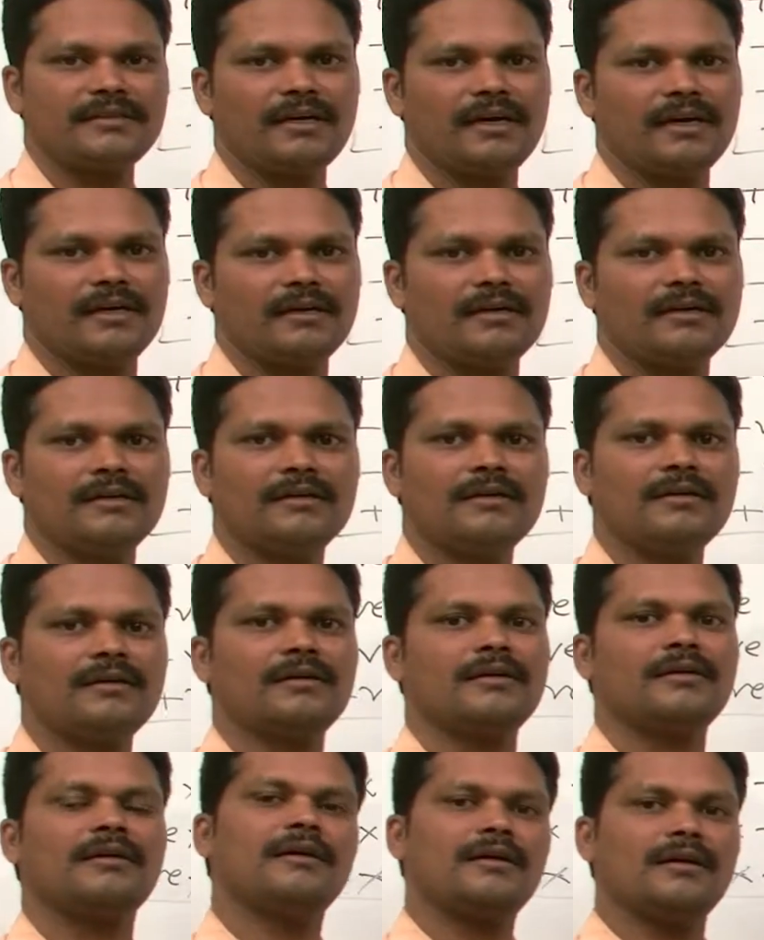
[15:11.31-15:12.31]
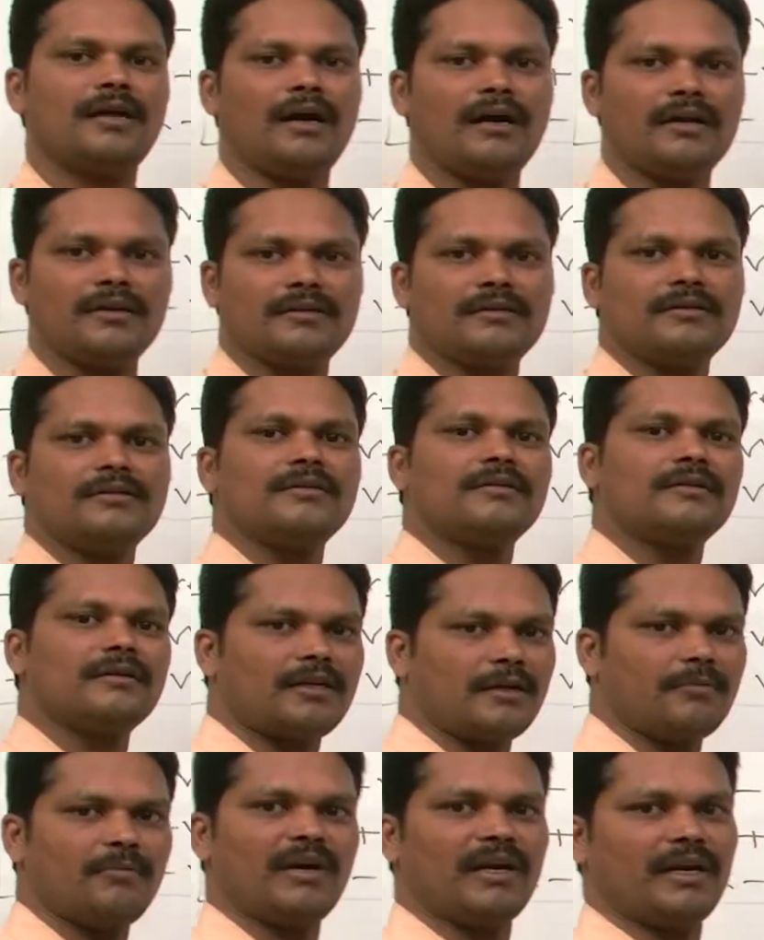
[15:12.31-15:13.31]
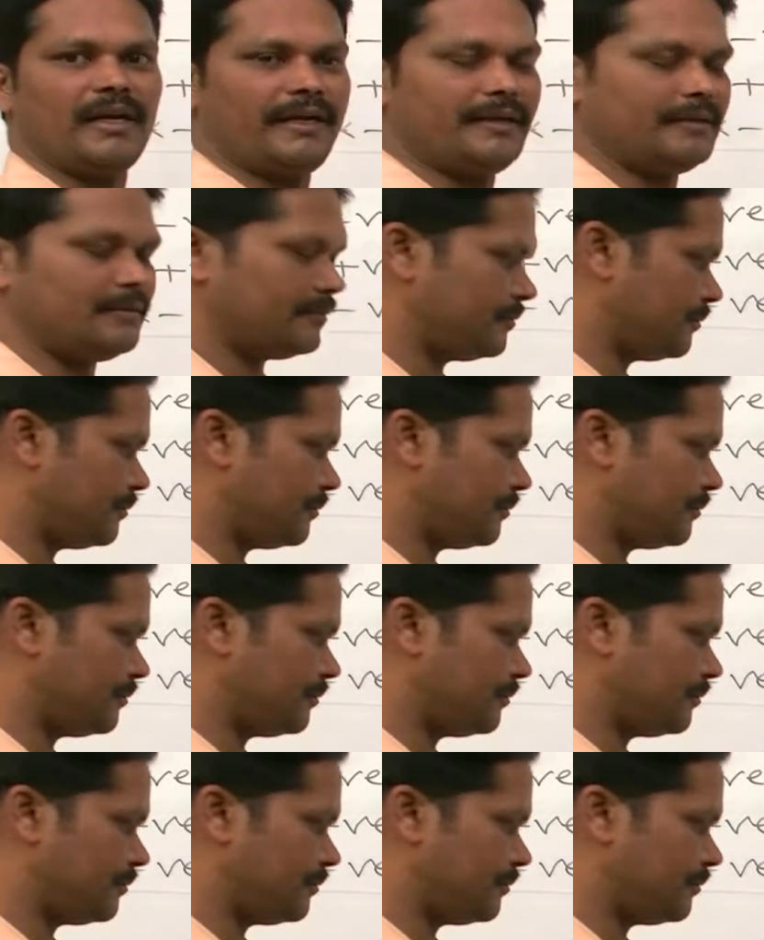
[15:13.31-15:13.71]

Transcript: the on number line.